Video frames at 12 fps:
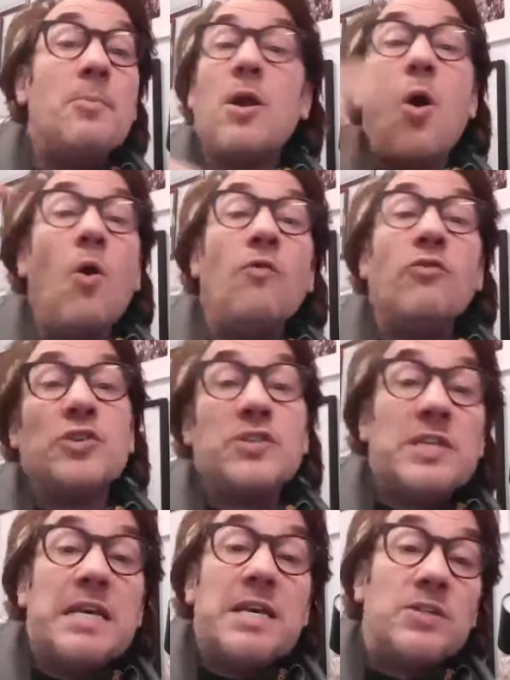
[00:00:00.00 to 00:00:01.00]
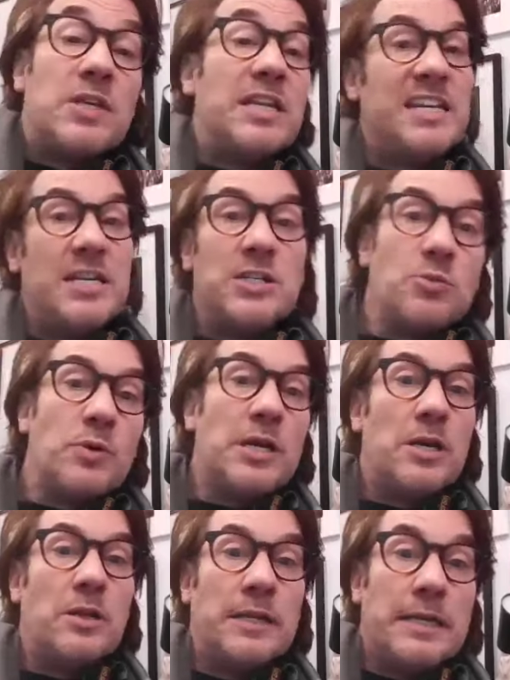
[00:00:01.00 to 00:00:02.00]
but overseas and in
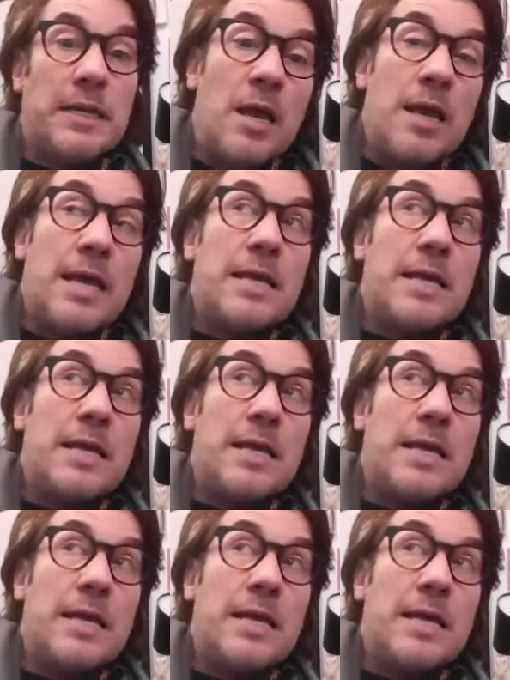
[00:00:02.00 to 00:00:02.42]
Israel and